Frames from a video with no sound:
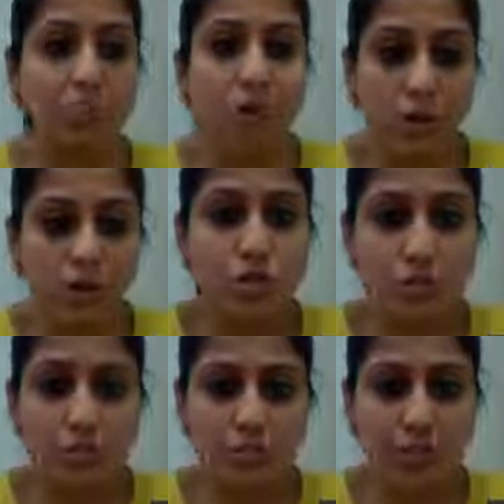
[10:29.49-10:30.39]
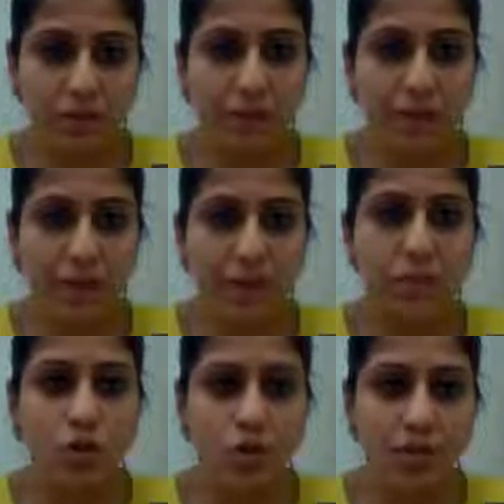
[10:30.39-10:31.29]
also the main
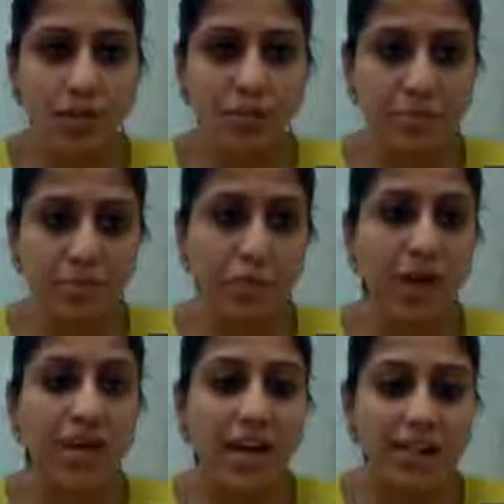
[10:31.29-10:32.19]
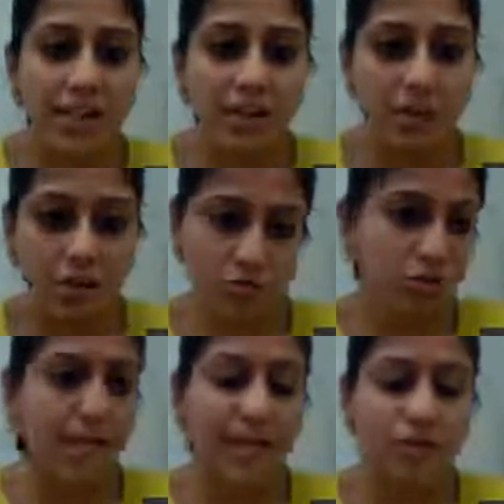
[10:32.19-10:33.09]
documents before finalizing or
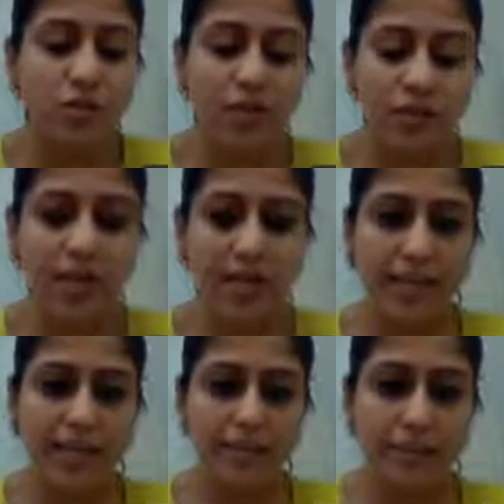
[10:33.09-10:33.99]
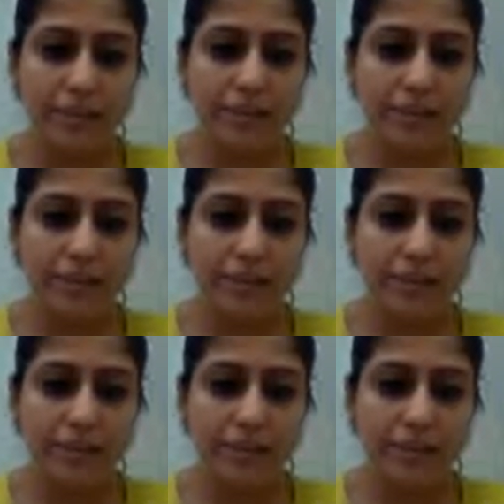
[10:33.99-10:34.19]
signing the dotted line?